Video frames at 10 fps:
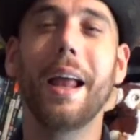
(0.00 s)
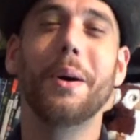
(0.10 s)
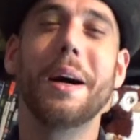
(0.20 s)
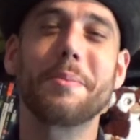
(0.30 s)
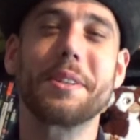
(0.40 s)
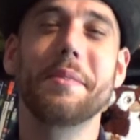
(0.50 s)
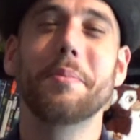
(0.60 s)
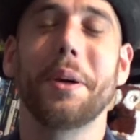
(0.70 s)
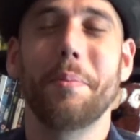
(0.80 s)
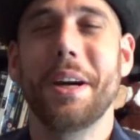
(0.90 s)
Hello, I'm Stephen
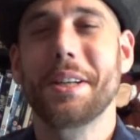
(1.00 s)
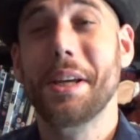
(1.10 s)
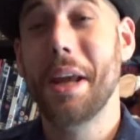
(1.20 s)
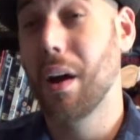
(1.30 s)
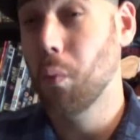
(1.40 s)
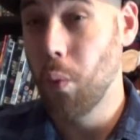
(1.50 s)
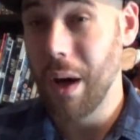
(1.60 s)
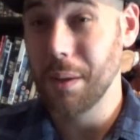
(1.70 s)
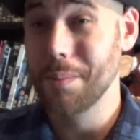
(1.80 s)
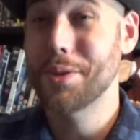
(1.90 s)
Monkey Mason and
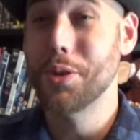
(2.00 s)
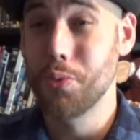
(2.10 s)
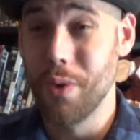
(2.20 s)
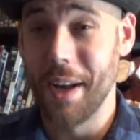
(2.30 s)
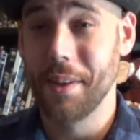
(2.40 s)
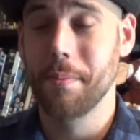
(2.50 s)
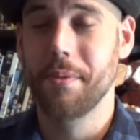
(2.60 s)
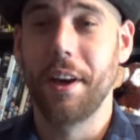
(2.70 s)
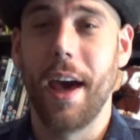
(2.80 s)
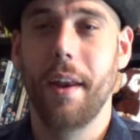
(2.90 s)
welcome to Random
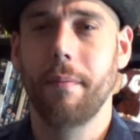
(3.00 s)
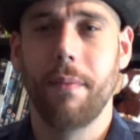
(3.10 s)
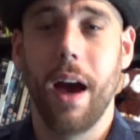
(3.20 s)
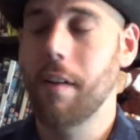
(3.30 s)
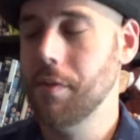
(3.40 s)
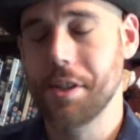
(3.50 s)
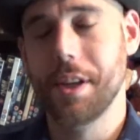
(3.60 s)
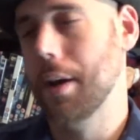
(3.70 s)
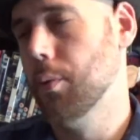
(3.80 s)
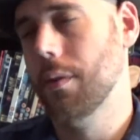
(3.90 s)
10. I haven't
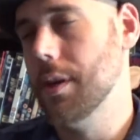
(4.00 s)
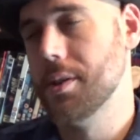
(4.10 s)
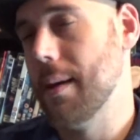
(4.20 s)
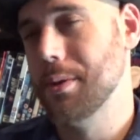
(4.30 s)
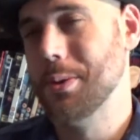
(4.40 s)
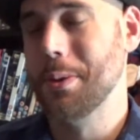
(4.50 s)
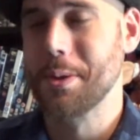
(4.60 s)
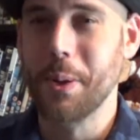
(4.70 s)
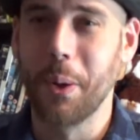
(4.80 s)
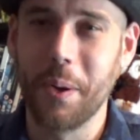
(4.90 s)
decided what this
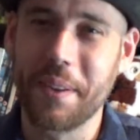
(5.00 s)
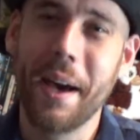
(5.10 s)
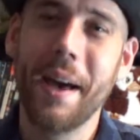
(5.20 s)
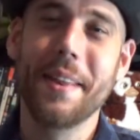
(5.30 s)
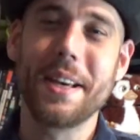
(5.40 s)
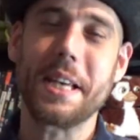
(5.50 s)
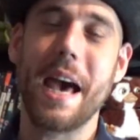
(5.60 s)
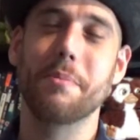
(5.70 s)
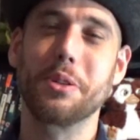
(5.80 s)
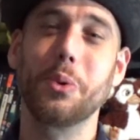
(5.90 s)
episode's called. This
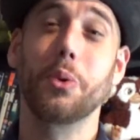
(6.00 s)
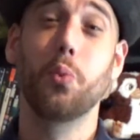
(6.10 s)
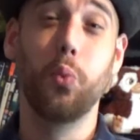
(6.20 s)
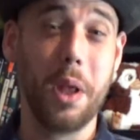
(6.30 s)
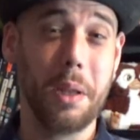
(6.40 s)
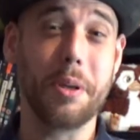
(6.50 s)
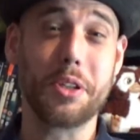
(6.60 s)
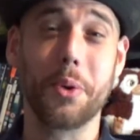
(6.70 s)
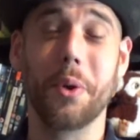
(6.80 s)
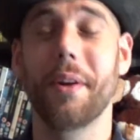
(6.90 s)
episode will be
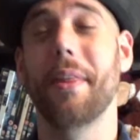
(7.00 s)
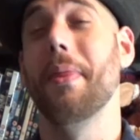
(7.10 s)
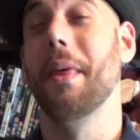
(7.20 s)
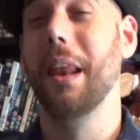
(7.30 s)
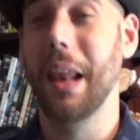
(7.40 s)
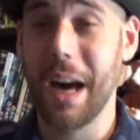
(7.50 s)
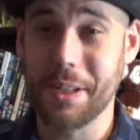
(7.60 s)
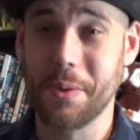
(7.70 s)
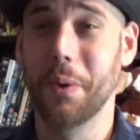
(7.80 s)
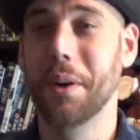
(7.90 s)
shorter than the
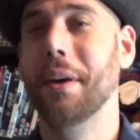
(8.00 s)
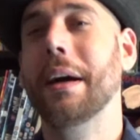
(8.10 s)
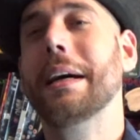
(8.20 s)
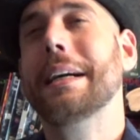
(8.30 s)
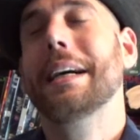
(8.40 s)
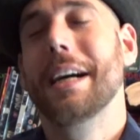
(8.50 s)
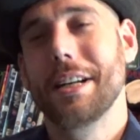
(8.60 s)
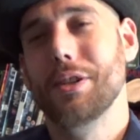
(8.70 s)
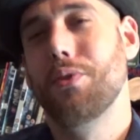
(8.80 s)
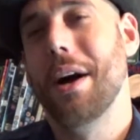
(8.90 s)
last one,
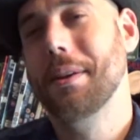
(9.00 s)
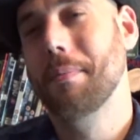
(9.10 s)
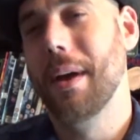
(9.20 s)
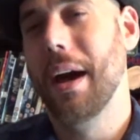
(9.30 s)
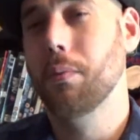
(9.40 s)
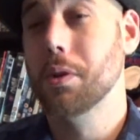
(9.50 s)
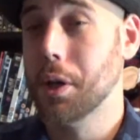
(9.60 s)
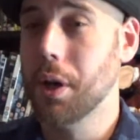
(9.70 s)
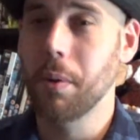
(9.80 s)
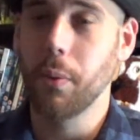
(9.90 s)
as Random 9 was a
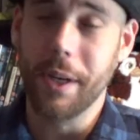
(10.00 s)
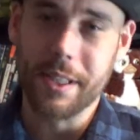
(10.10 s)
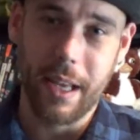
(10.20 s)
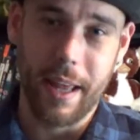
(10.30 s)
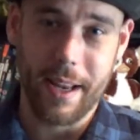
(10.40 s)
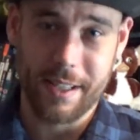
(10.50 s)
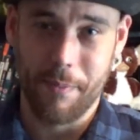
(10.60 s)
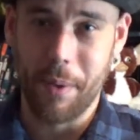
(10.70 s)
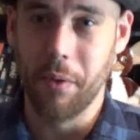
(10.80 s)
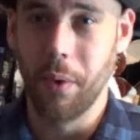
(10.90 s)
couple of weeks late as
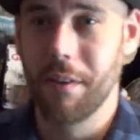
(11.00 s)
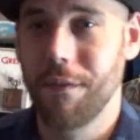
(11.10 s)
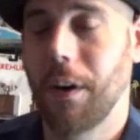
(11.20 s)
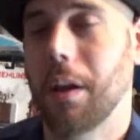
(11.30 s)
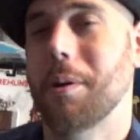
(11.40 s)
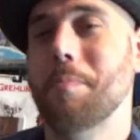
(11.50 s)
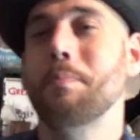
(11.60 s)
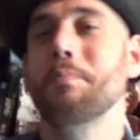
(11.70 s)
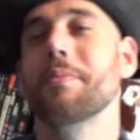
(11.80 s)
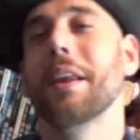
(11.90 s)
I've been away filming,
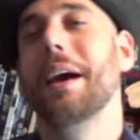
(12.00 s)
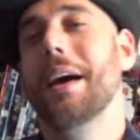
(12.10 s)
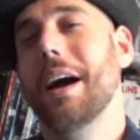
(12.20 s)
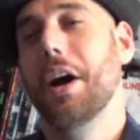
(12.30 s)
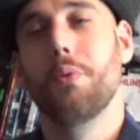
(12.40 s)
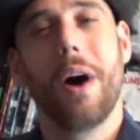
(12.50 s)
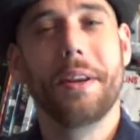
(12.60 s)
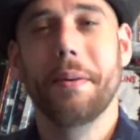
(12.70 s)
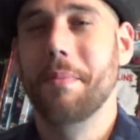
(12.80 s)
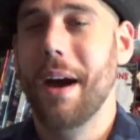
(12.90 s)
and
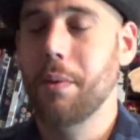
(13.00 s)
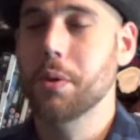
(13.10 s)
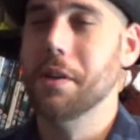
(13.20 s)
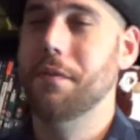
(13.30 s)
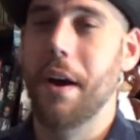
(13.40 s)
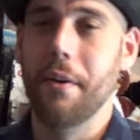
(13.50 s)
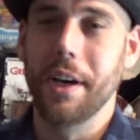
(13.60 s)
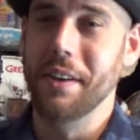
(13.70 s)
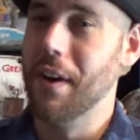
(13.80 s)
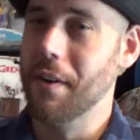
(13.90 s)
Random 9 was a
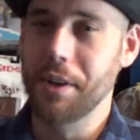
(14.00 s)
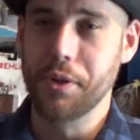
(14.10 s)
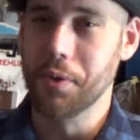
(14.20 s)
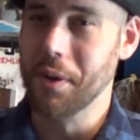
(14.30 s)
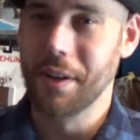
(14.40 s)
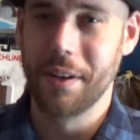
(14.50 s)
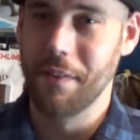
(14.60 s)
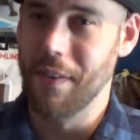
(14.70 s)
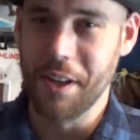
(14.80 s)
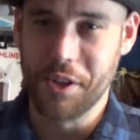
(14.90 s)
very drunk
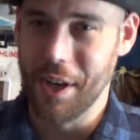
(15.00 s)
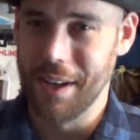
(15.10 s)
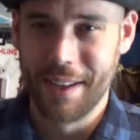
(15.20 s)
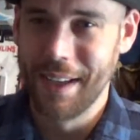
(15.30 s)
adventure.